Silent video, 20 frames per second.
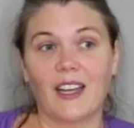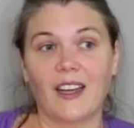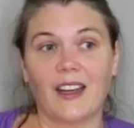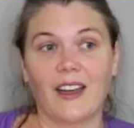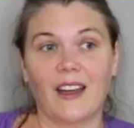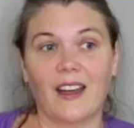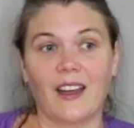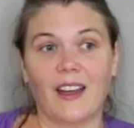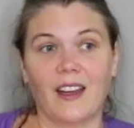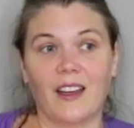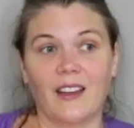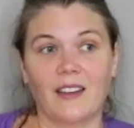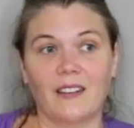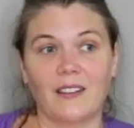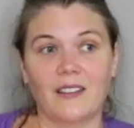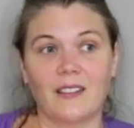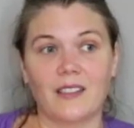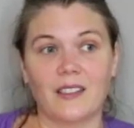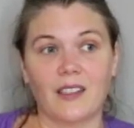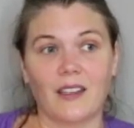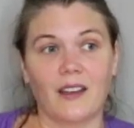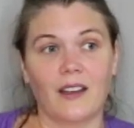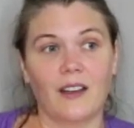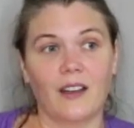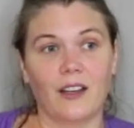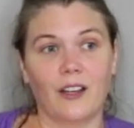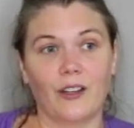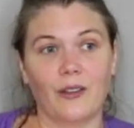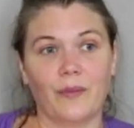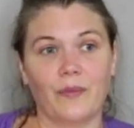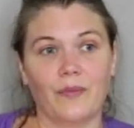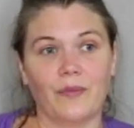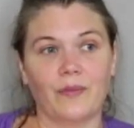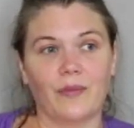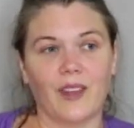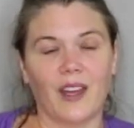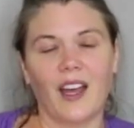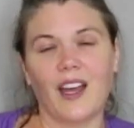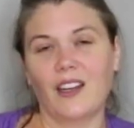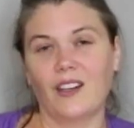And
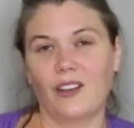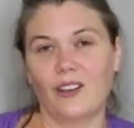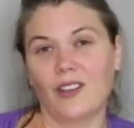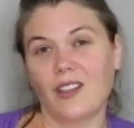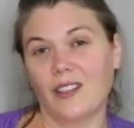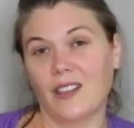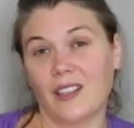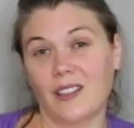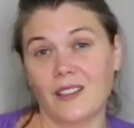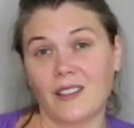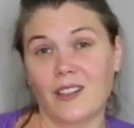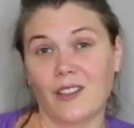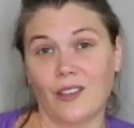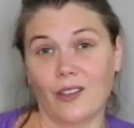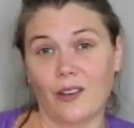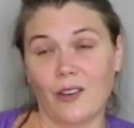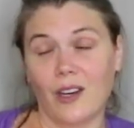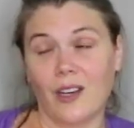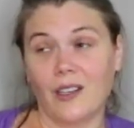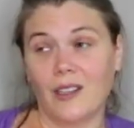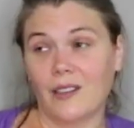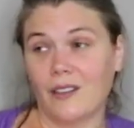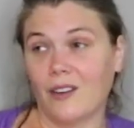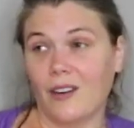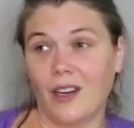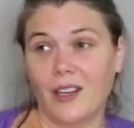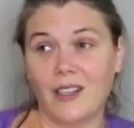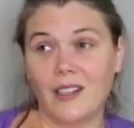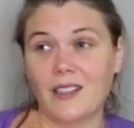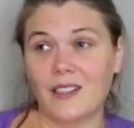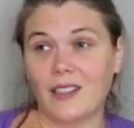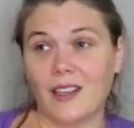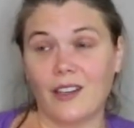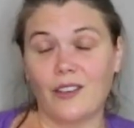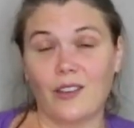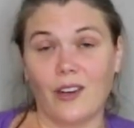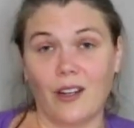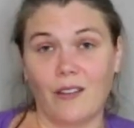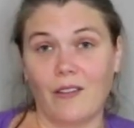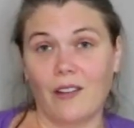I know that that's not the greatest. I
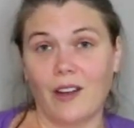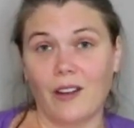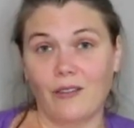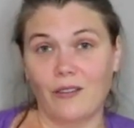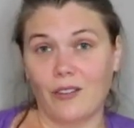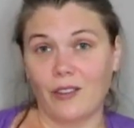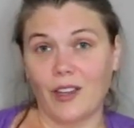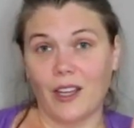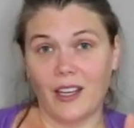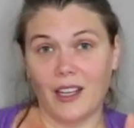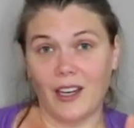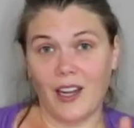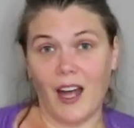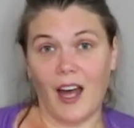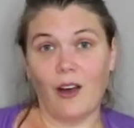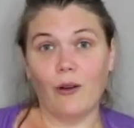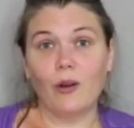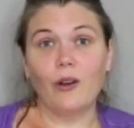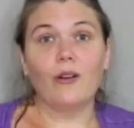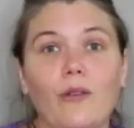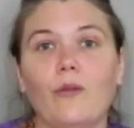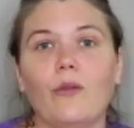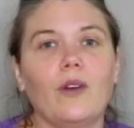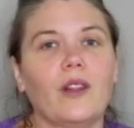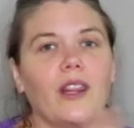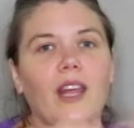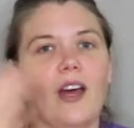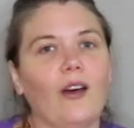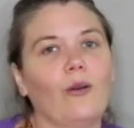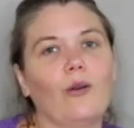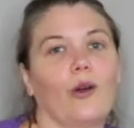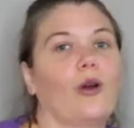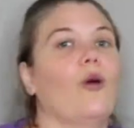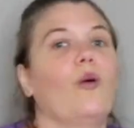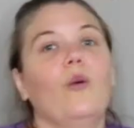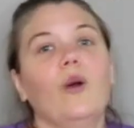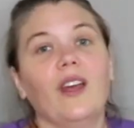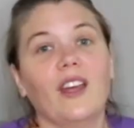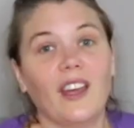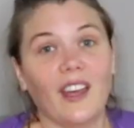drive around for like an hour without
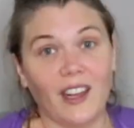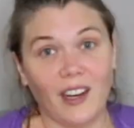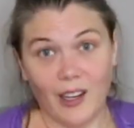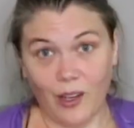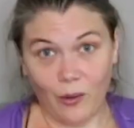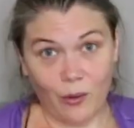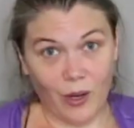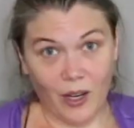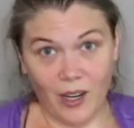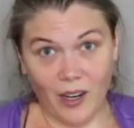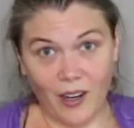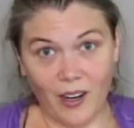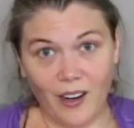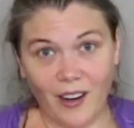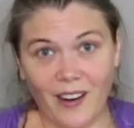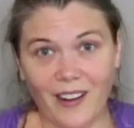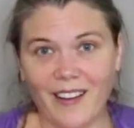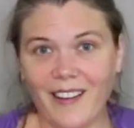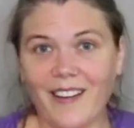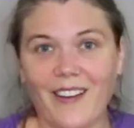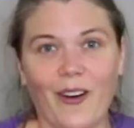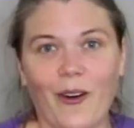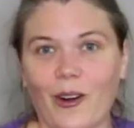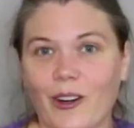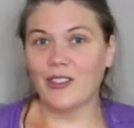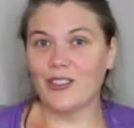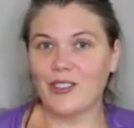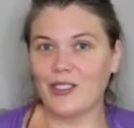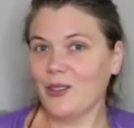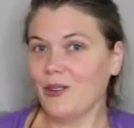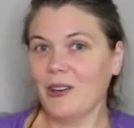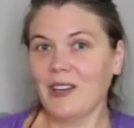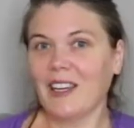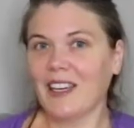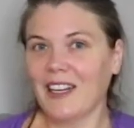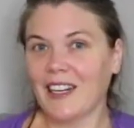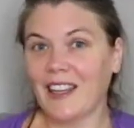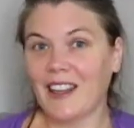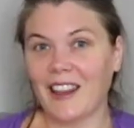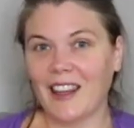going anywhere or doing
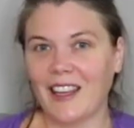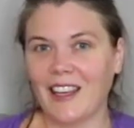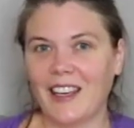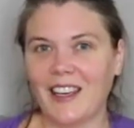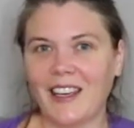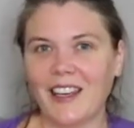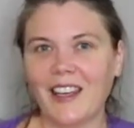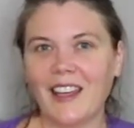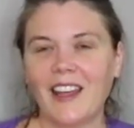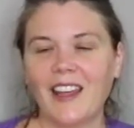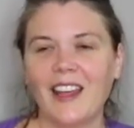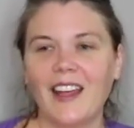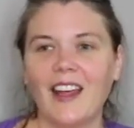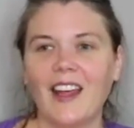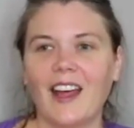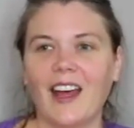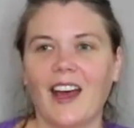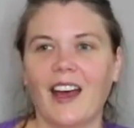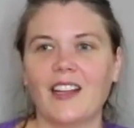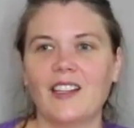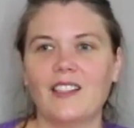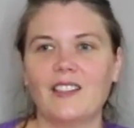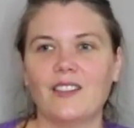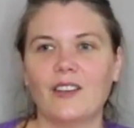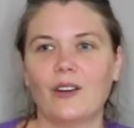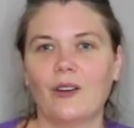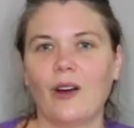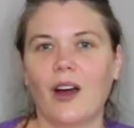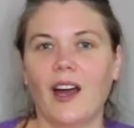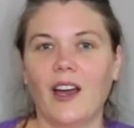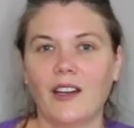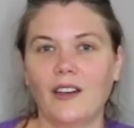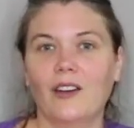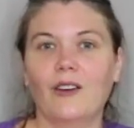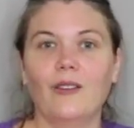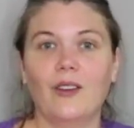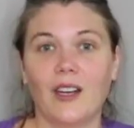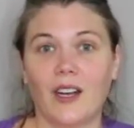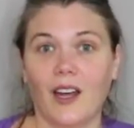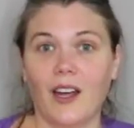anything. And so I
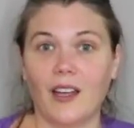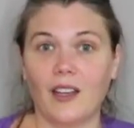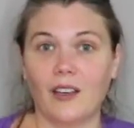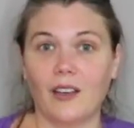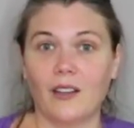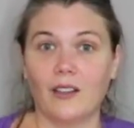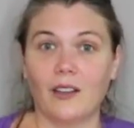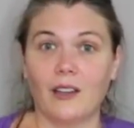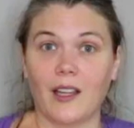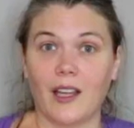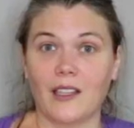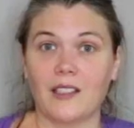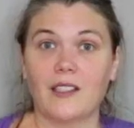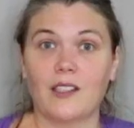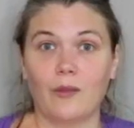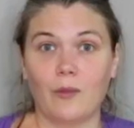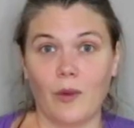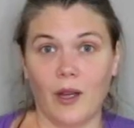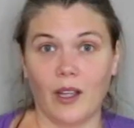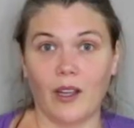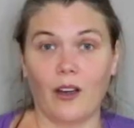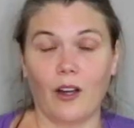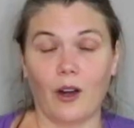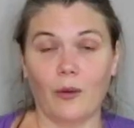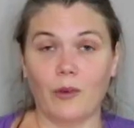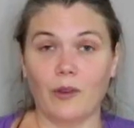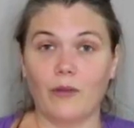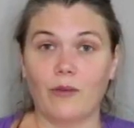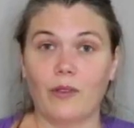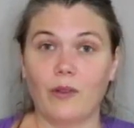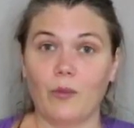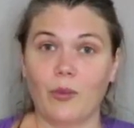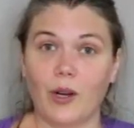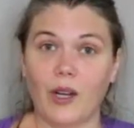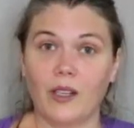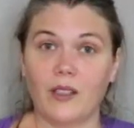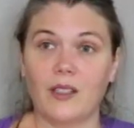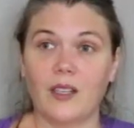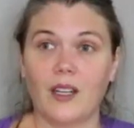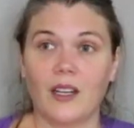know that I could lessen my carbon
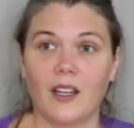footprint